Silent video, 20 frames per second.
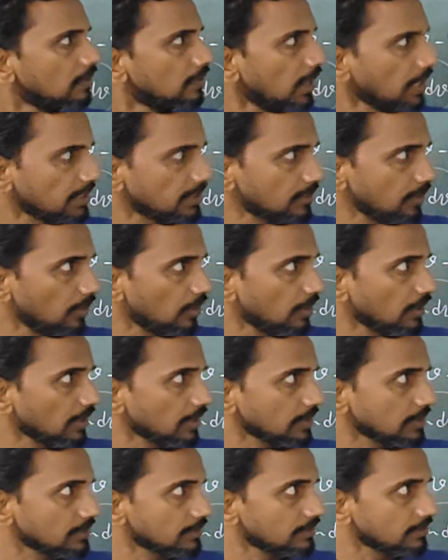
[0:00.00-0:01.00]
x log
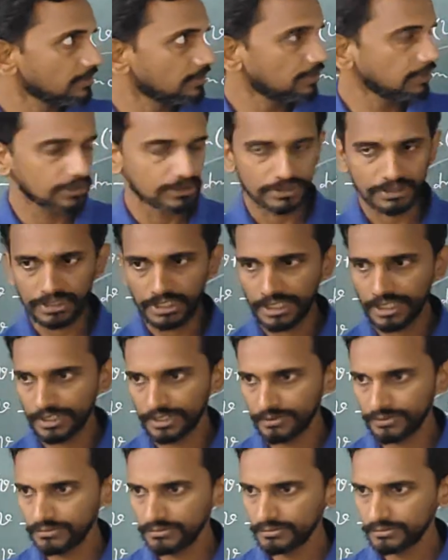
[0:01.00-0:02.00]
x is
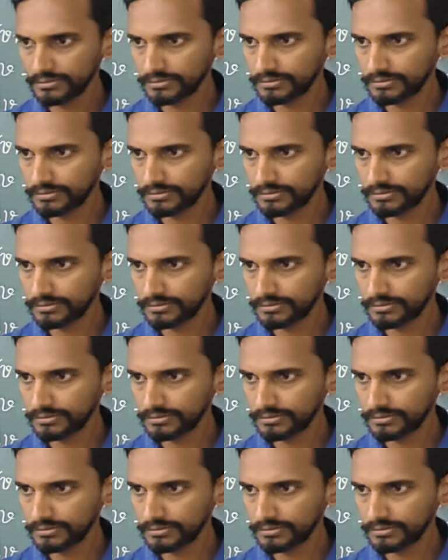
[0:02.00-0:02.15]
negative.